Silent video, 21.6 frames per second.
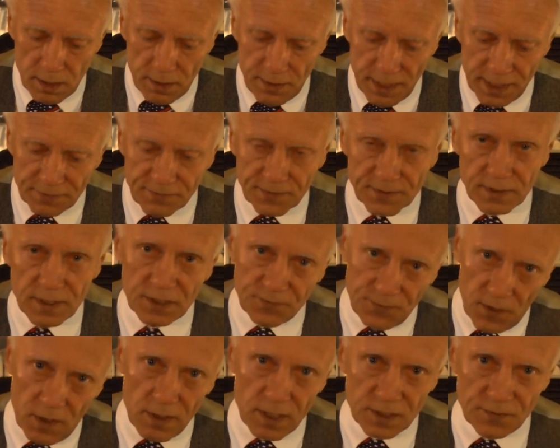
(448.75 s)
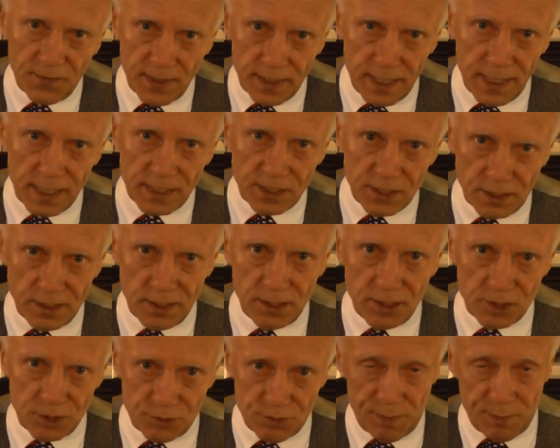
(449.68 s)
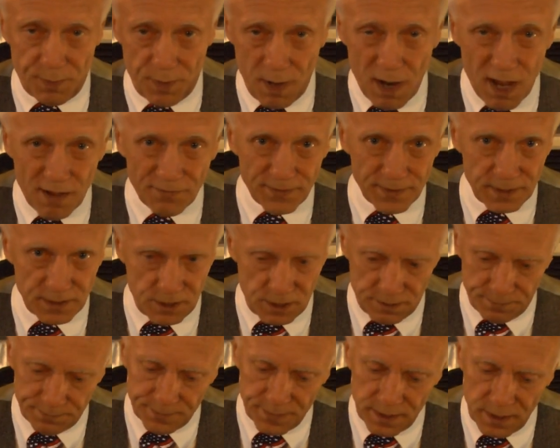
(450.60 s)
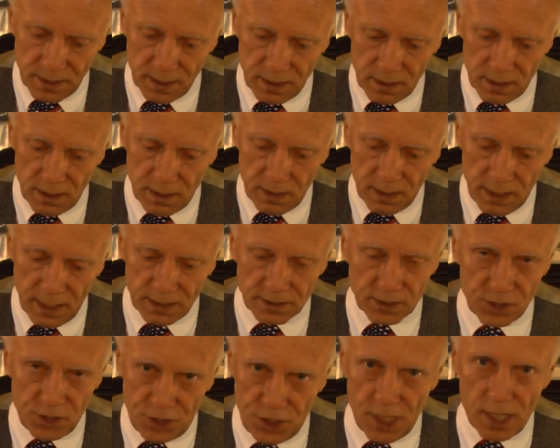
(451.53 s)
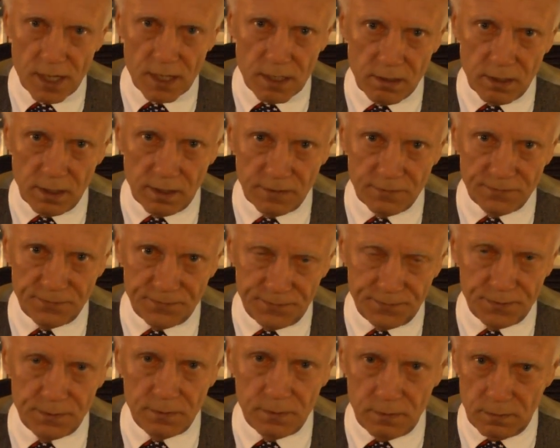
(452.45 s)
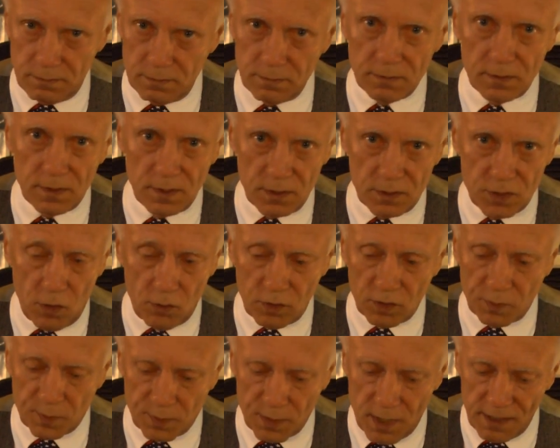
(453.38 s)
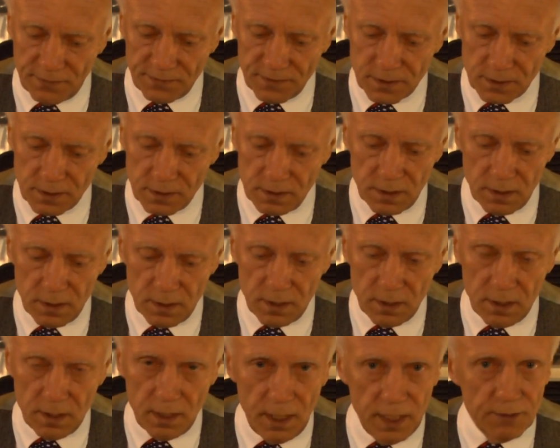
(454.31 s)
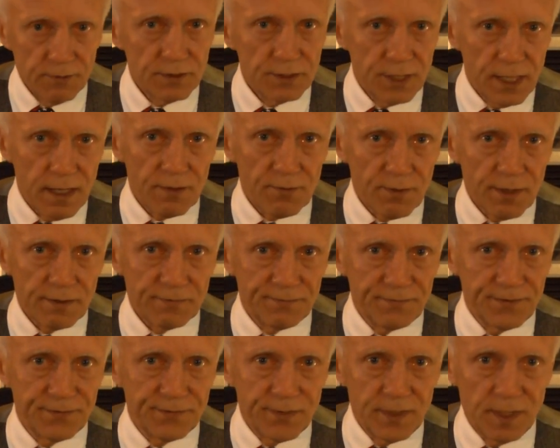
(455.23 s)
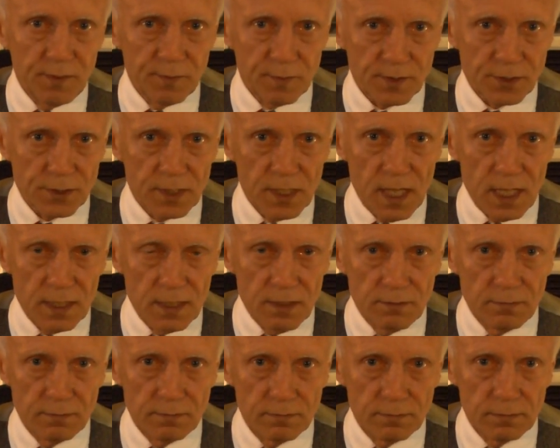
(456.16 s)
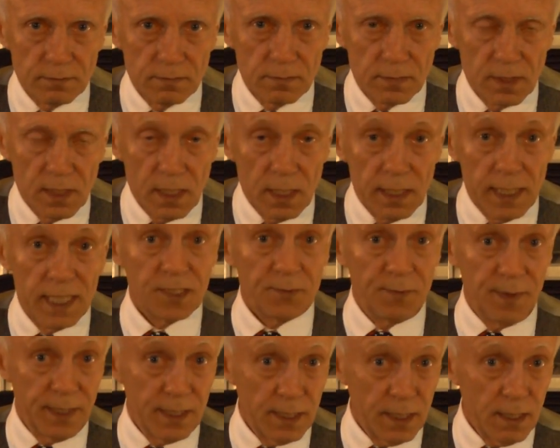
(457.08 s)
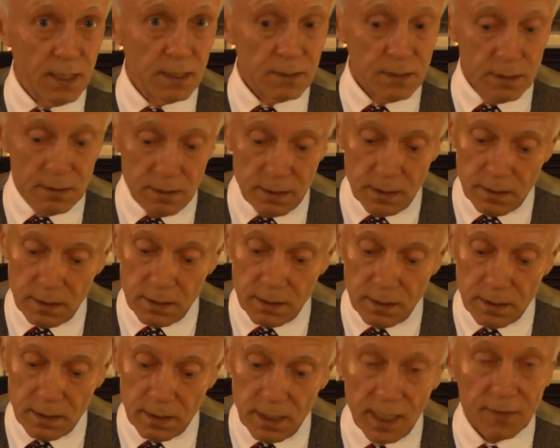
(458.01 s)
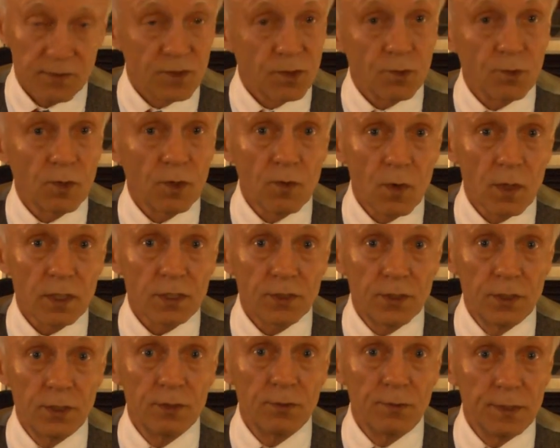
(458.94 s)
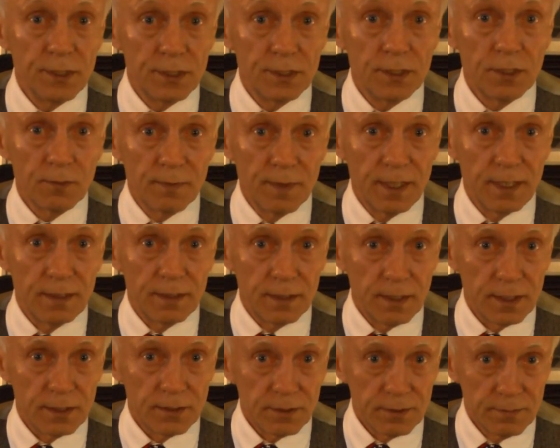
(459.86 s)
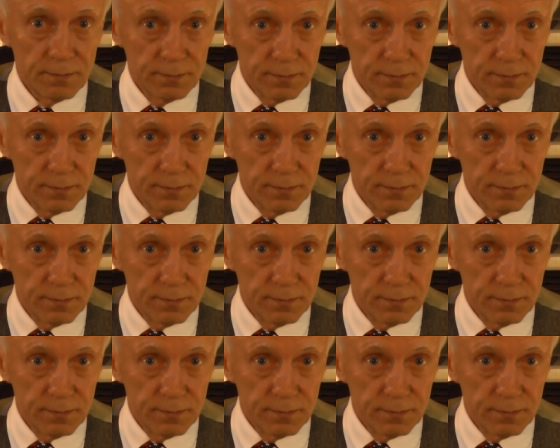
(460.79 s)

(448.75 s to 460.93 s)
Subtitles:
that for, as far as financial industry profits, as a share of total profits, it was down around 15%. That's because after World War II, we still made things.